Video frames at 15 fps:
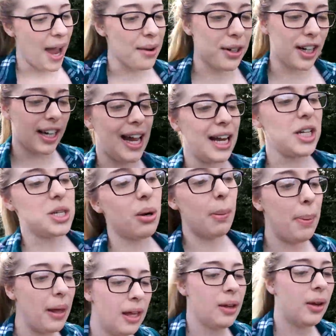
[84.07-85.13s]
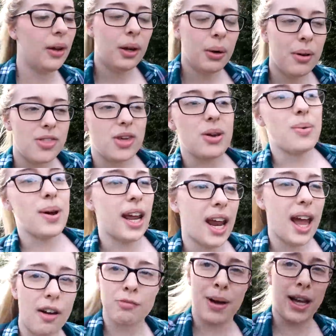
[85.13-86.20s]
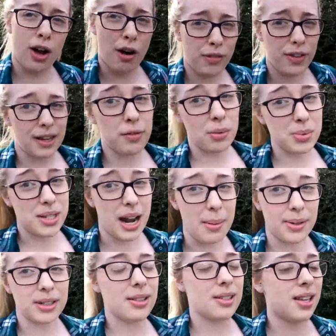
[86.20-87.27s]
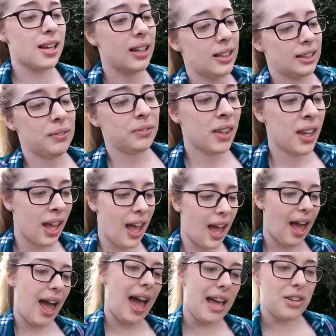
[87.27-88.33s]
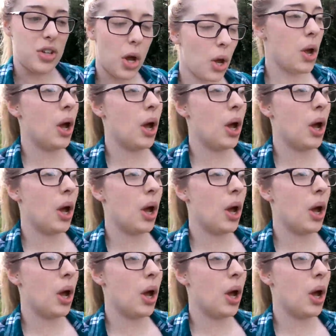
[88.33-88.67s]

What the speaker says: I'm gonna catch you up with you when I have my coffee from Starbucks and